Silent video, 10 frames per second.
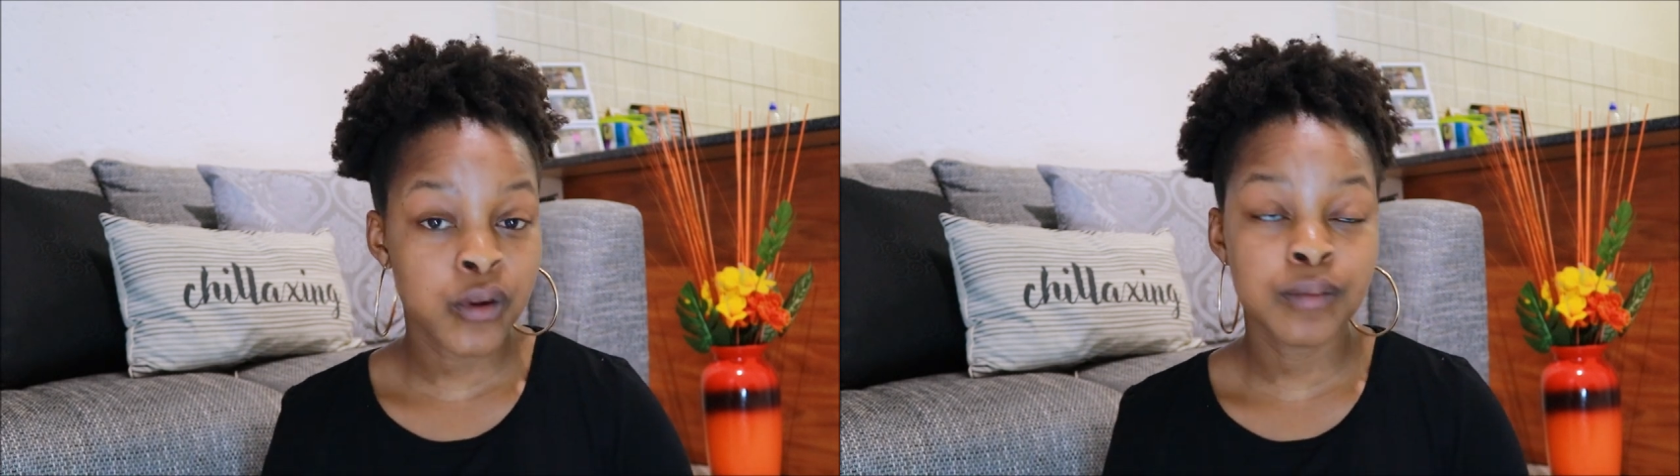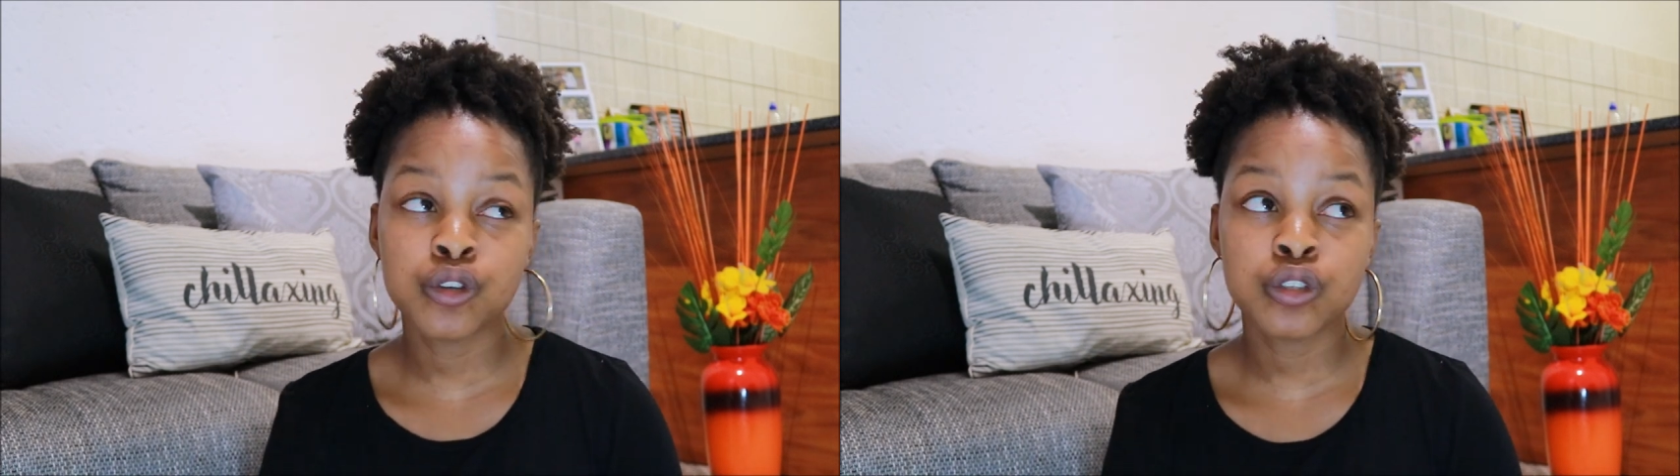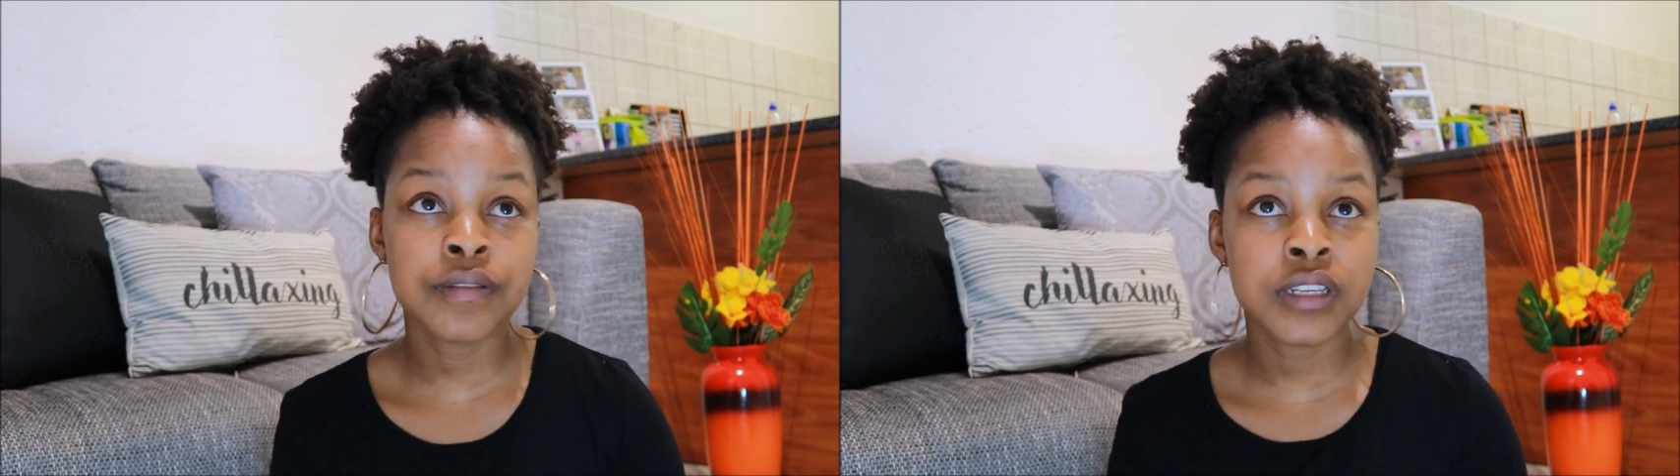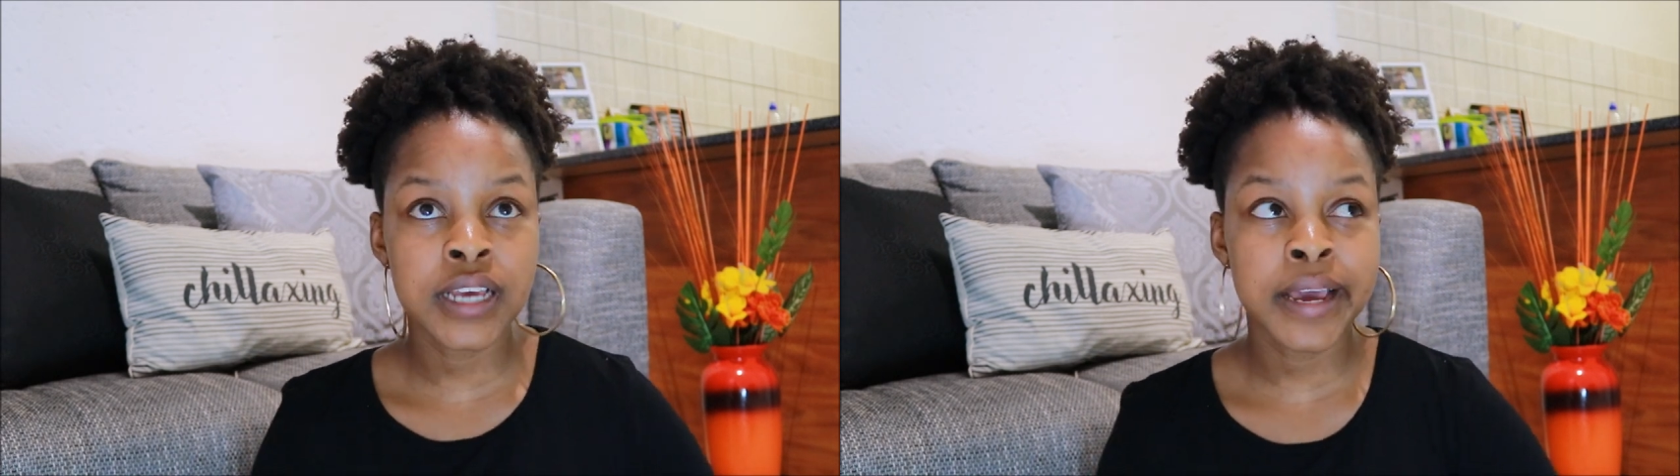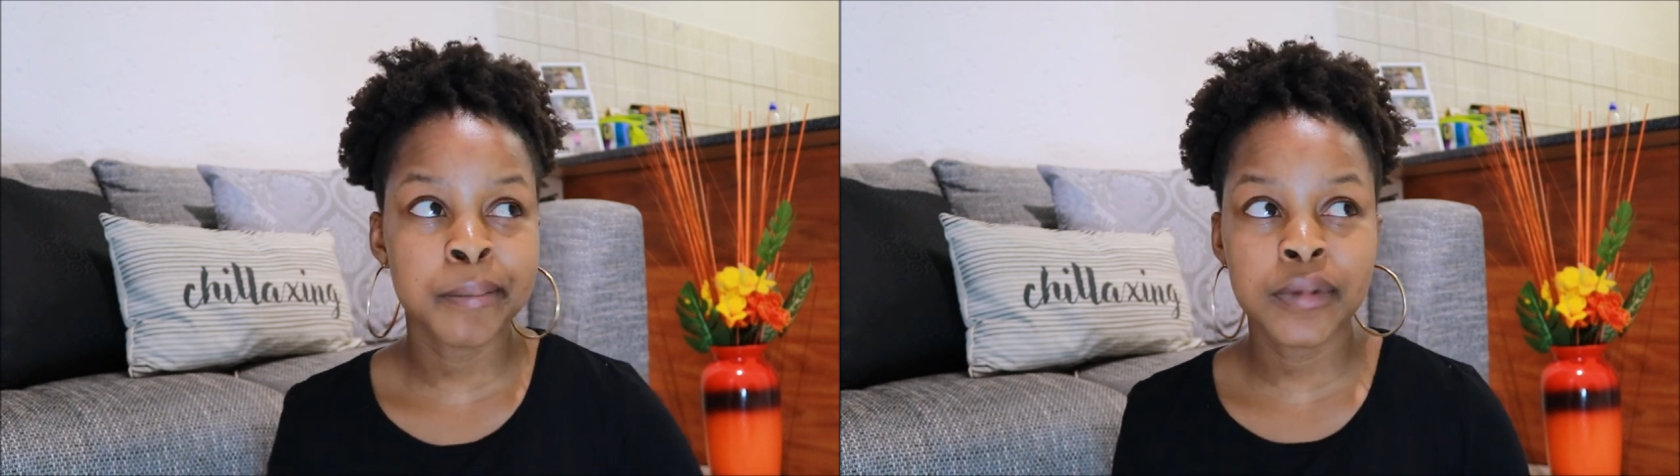Well, most of the
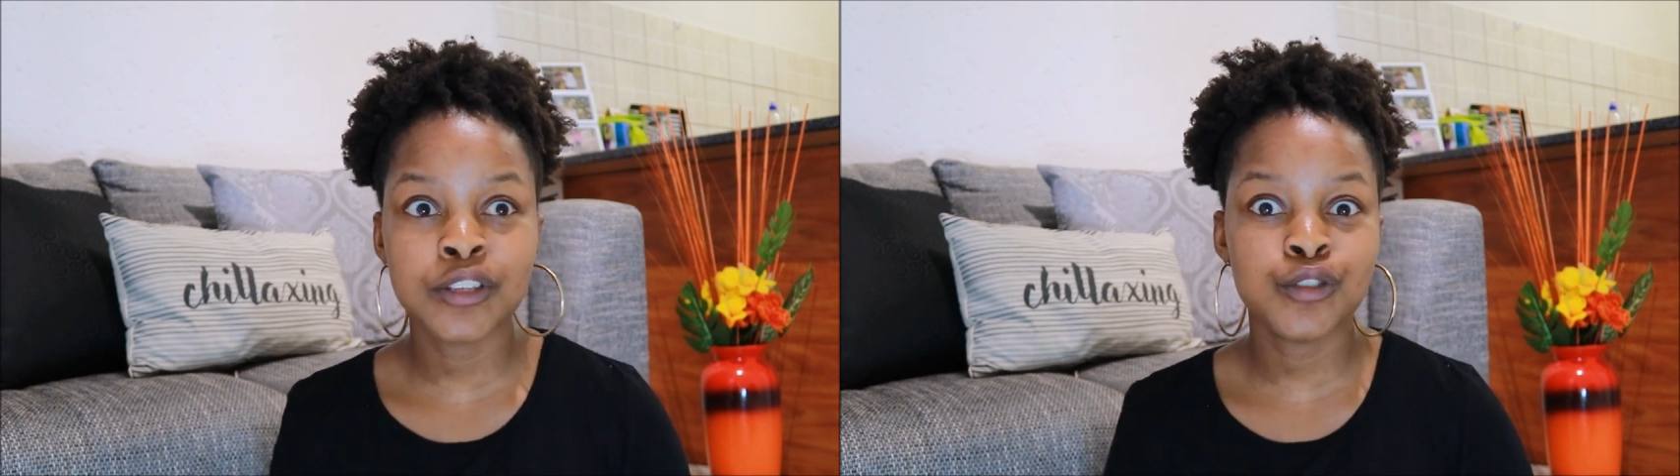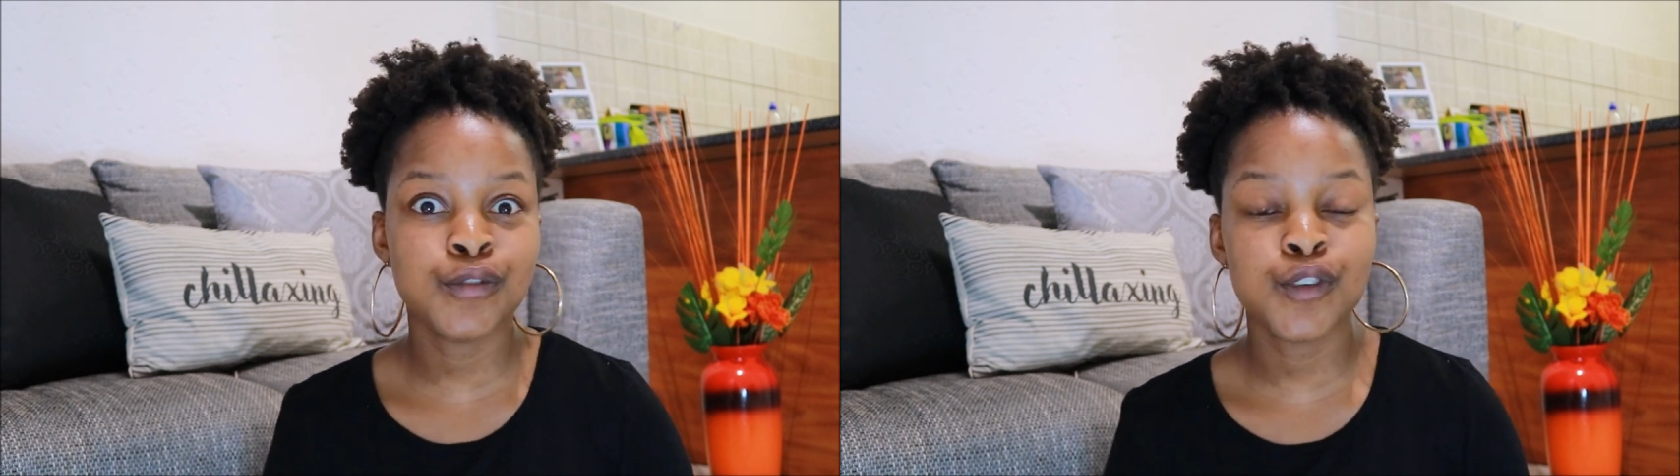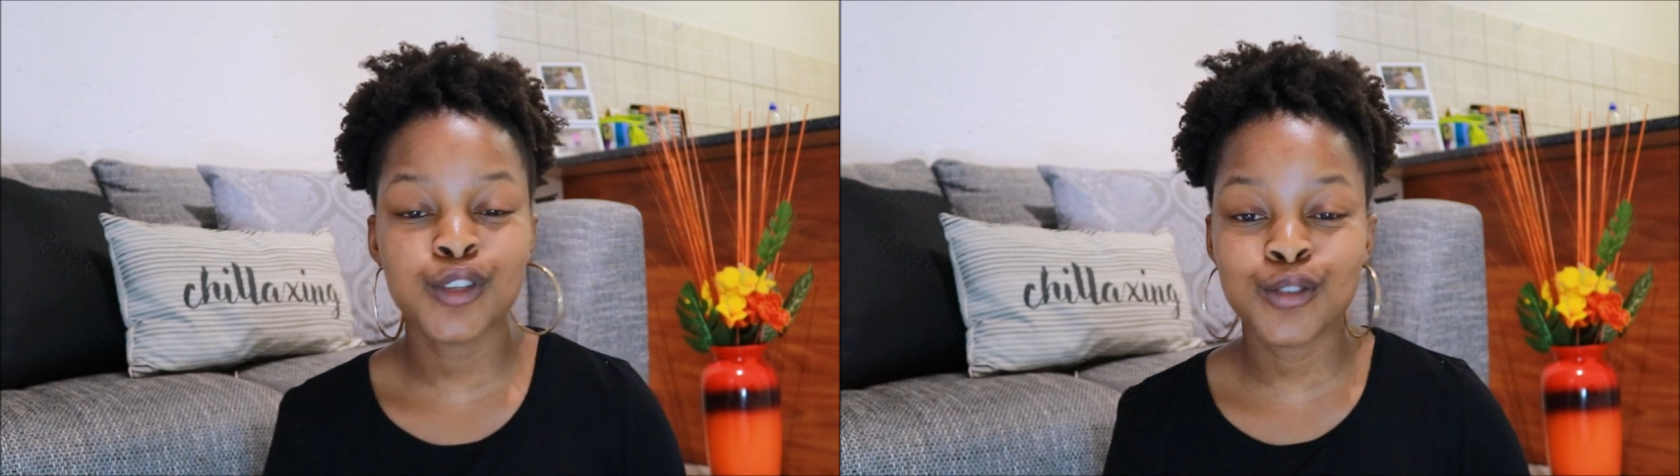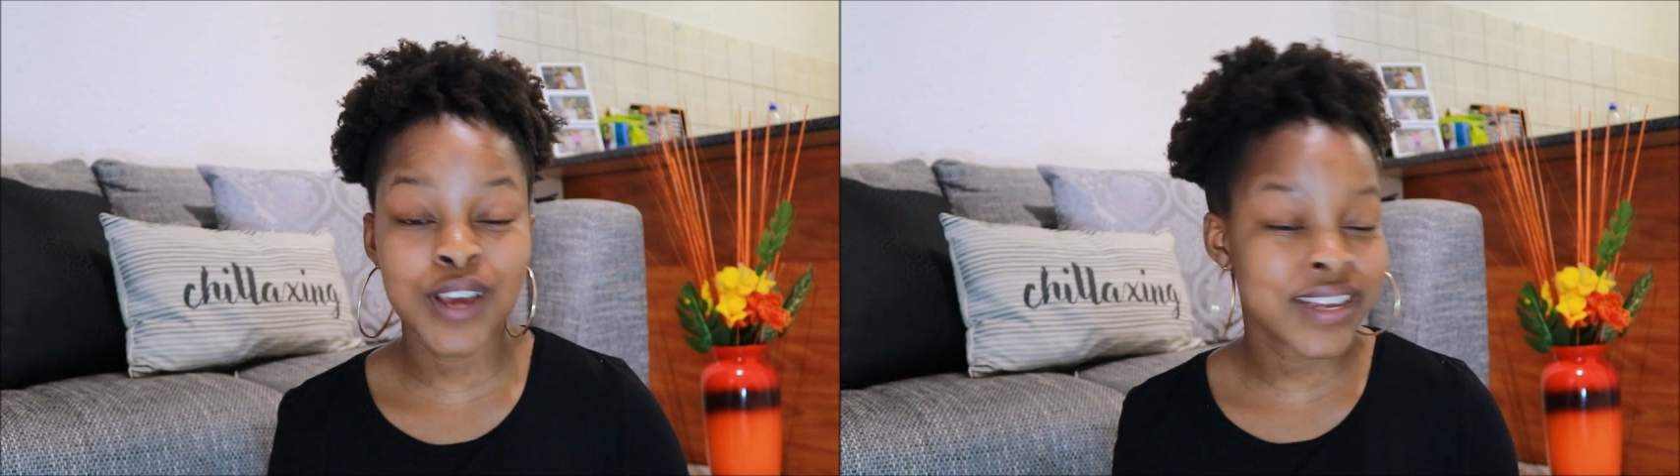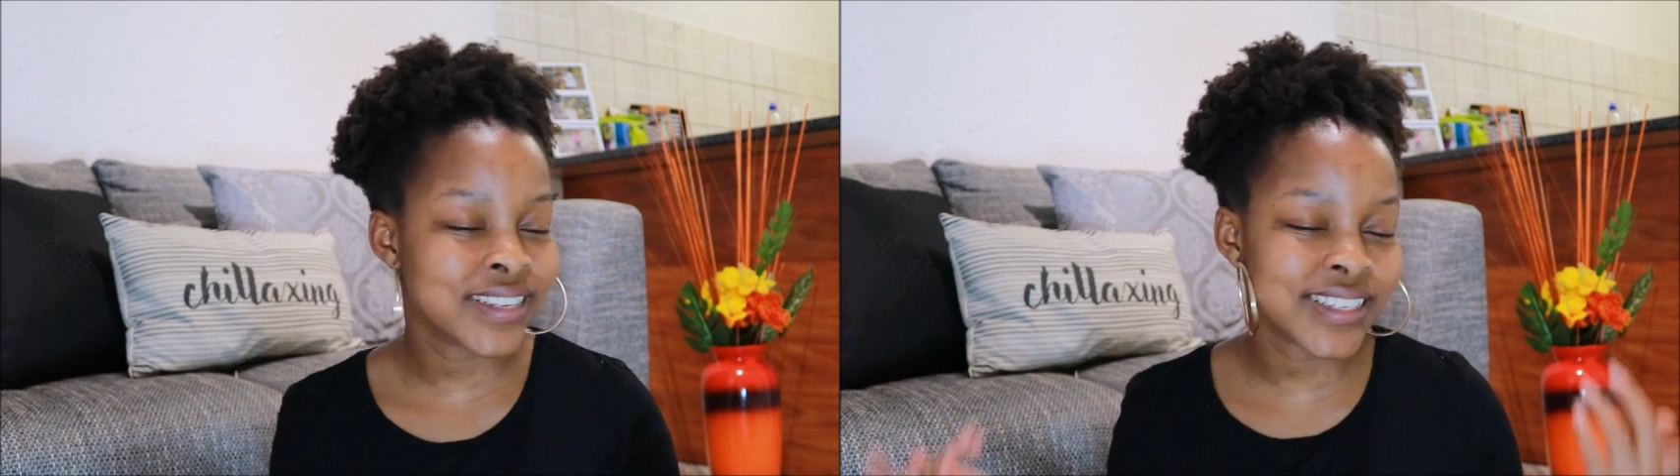time it's referred to
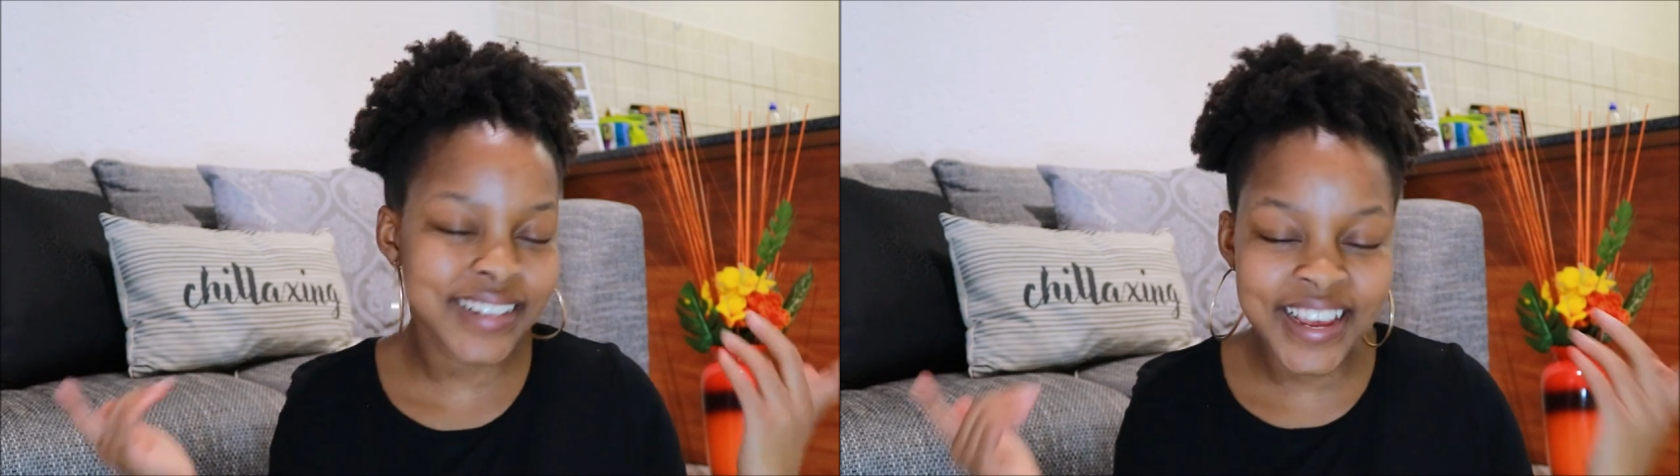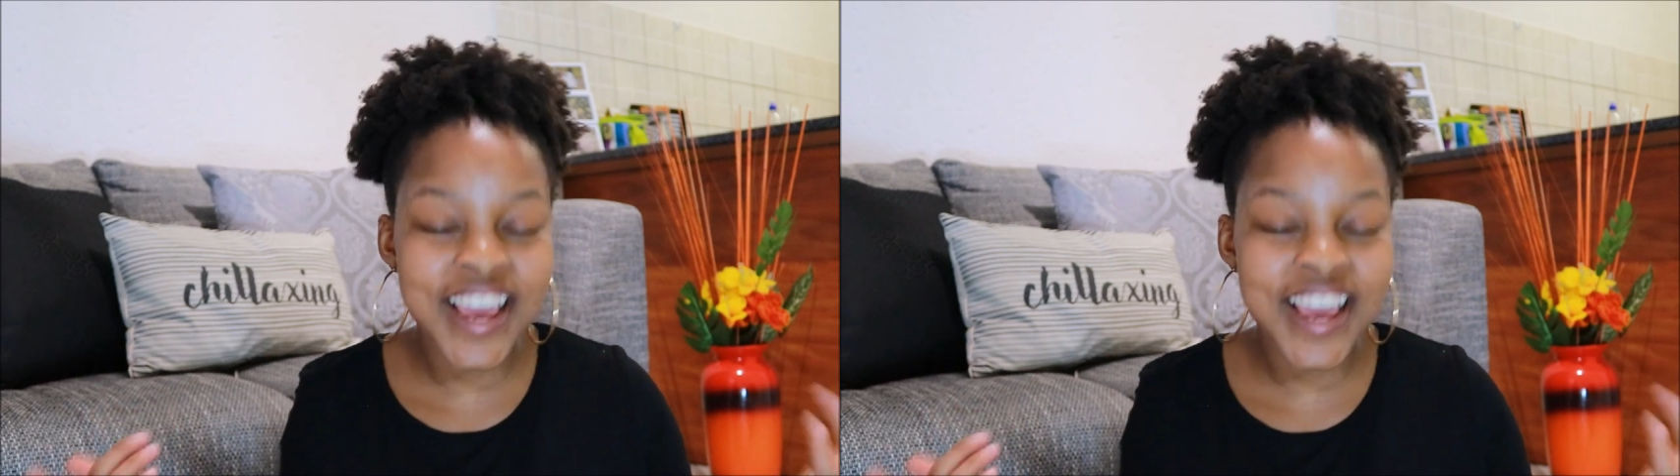as